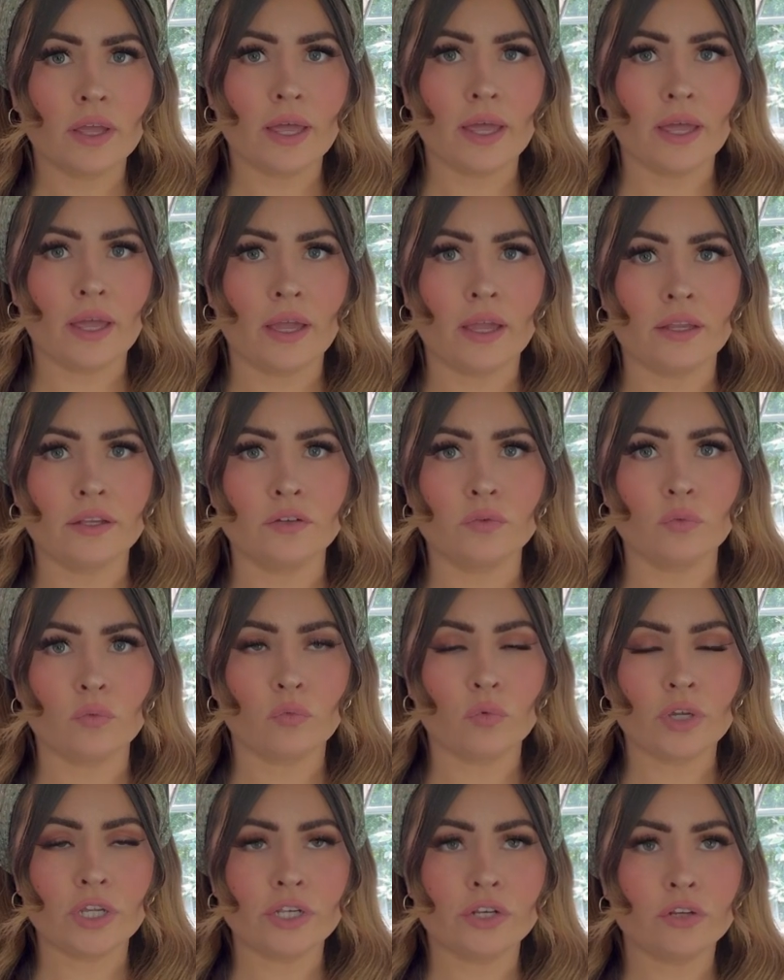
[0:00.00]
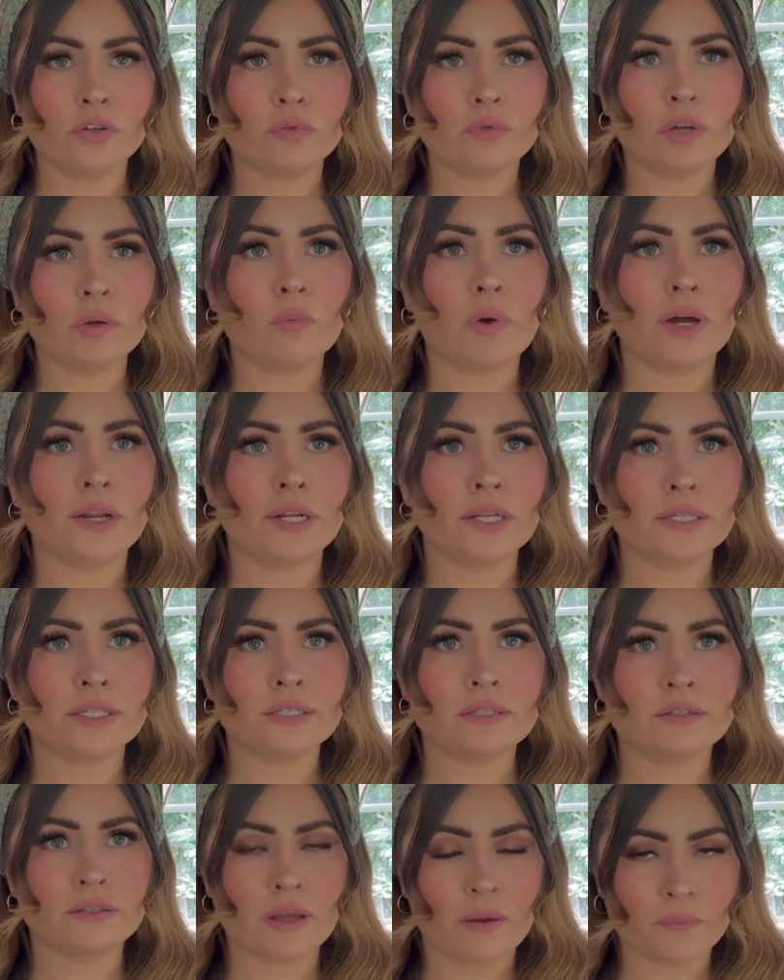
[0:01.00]
And we knew we wanted
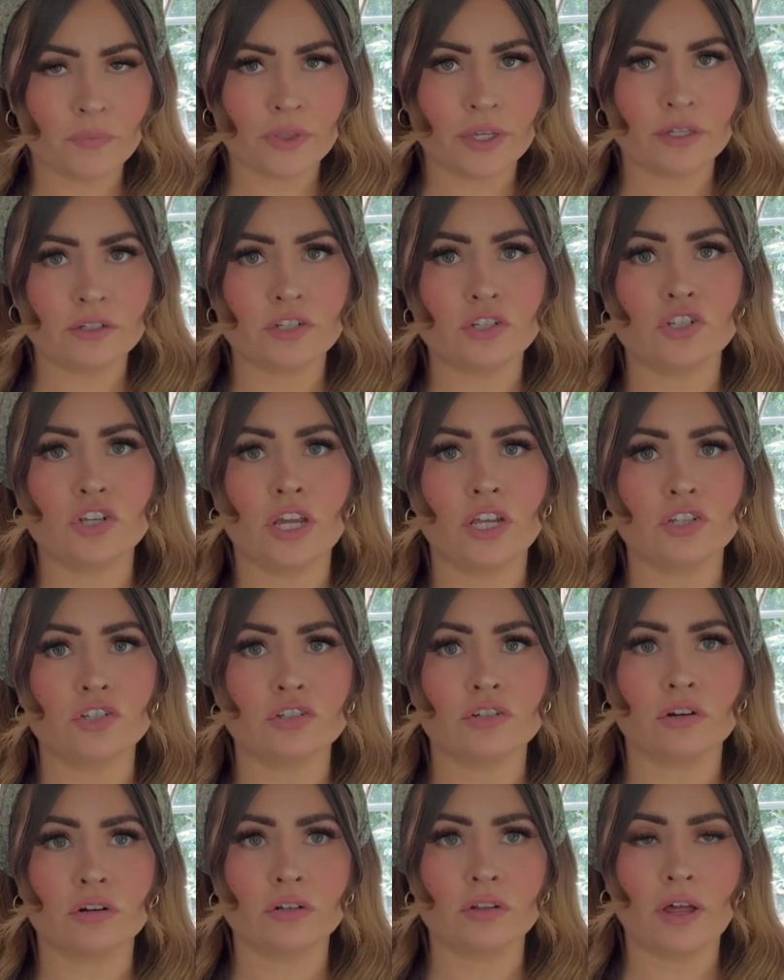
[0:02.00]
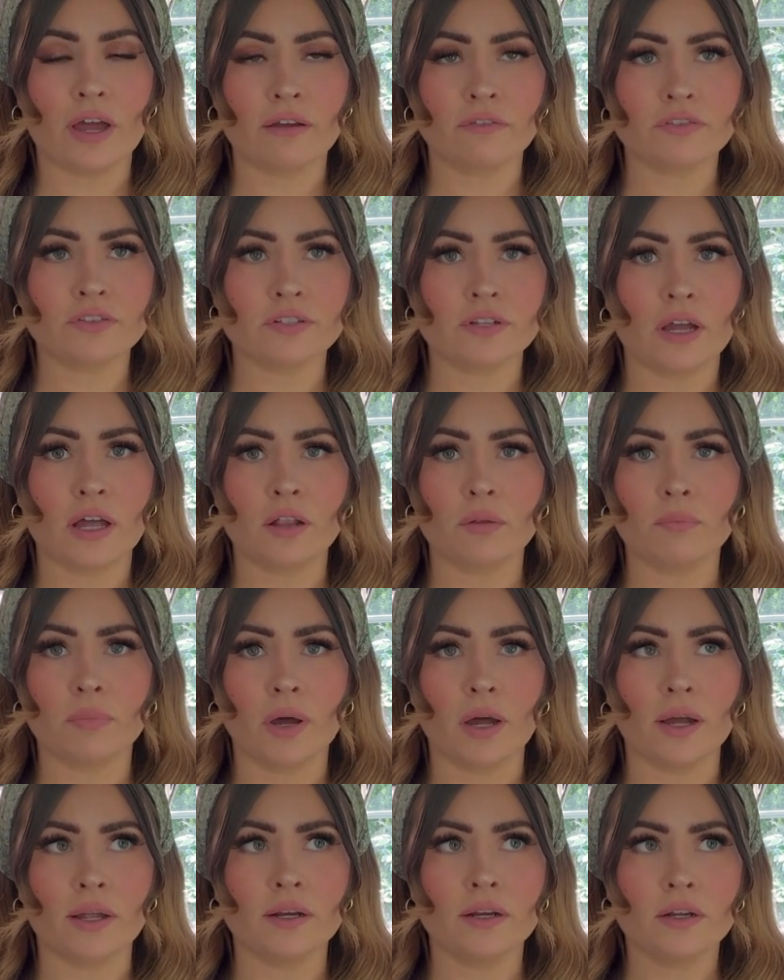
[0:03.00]
something to change in our lifestyle,
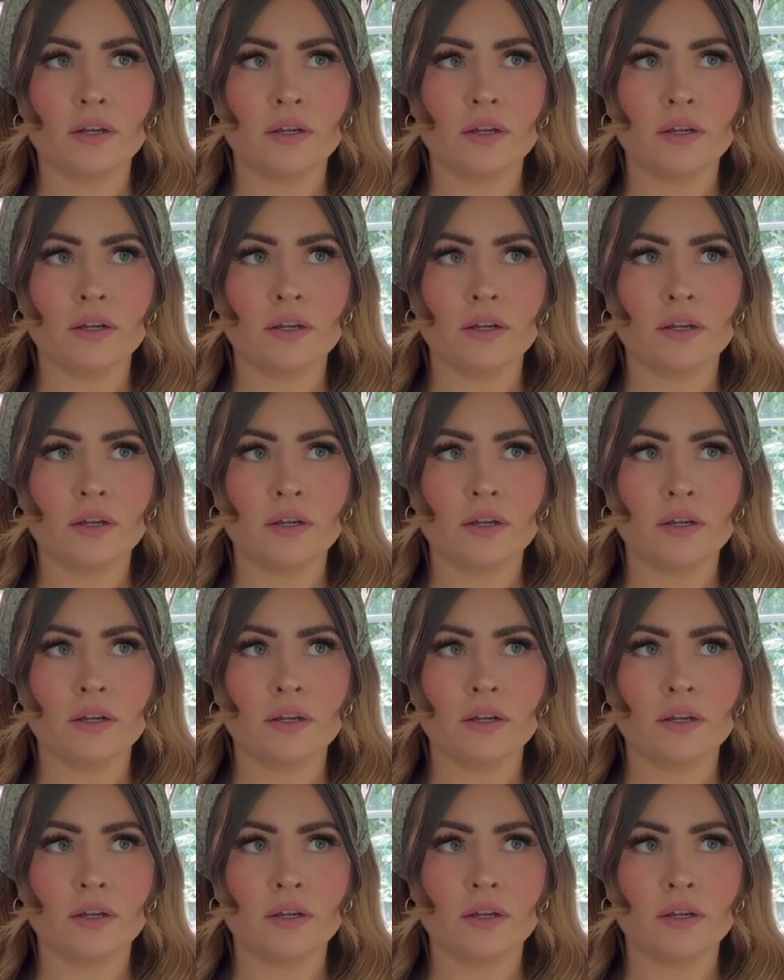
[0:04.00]
but